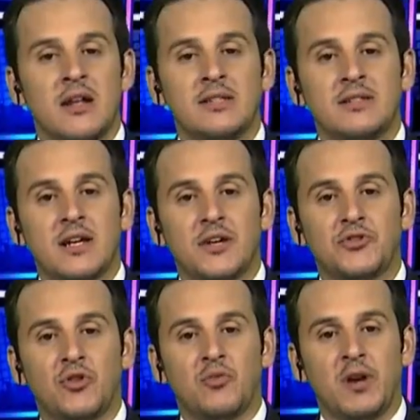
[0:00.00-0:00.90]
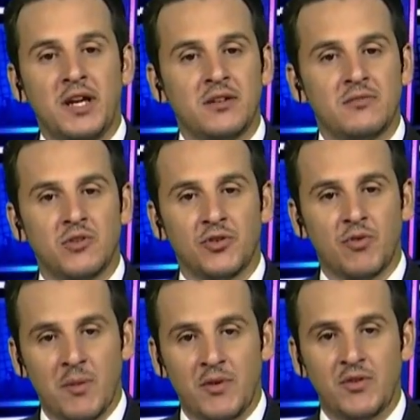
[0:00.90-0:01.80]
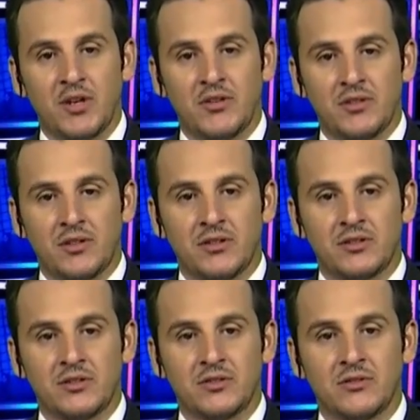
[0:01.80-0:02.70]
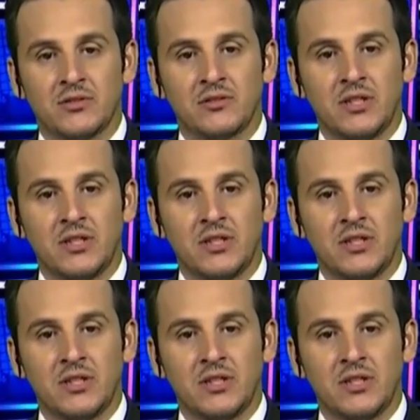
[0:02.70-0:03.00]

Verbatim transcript: Let's take a short break, but remember you can join us on